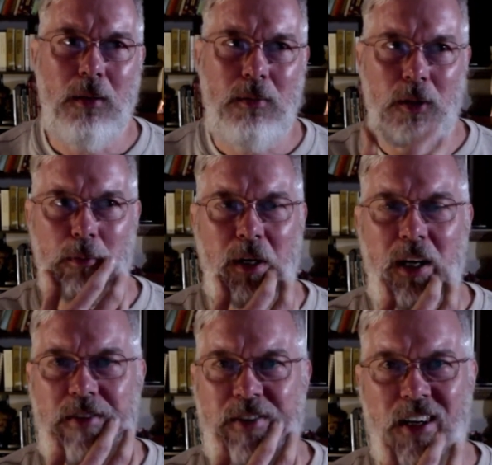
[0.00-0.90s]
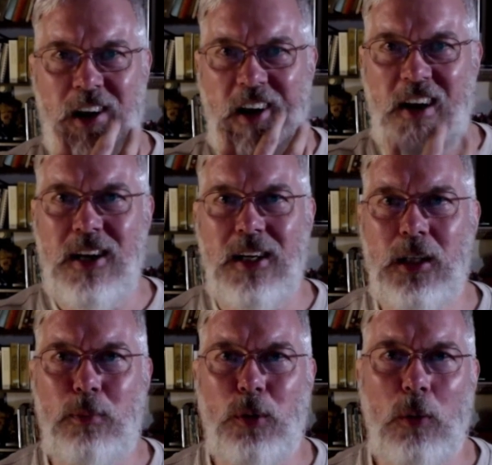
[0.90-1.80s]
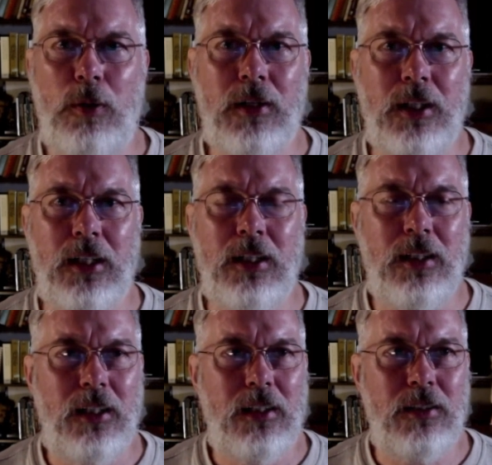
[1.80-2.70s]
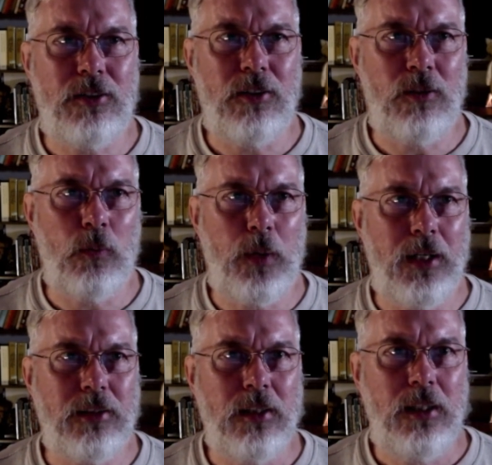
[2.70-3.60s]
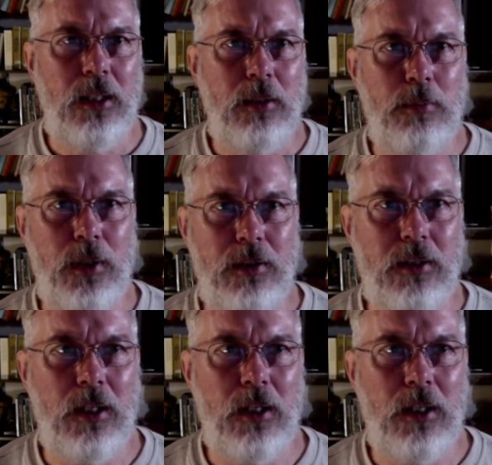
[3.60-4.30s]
and behaving inappropriately in certain ways. But